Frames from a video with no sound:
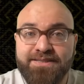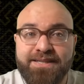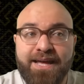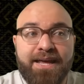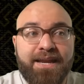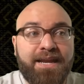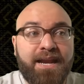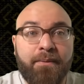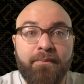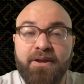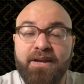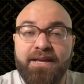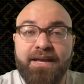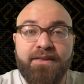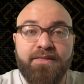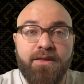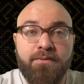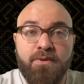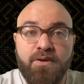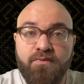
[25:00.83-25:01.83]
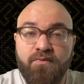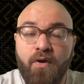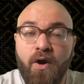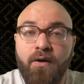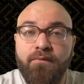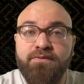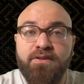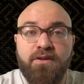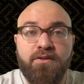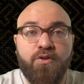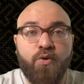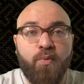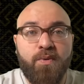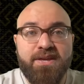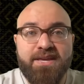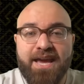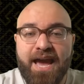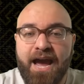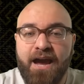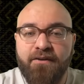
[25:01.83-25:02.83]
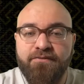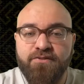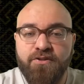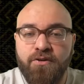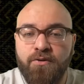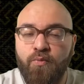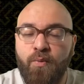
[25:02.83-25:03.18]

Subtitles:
that and I'm going to get them involved the week after.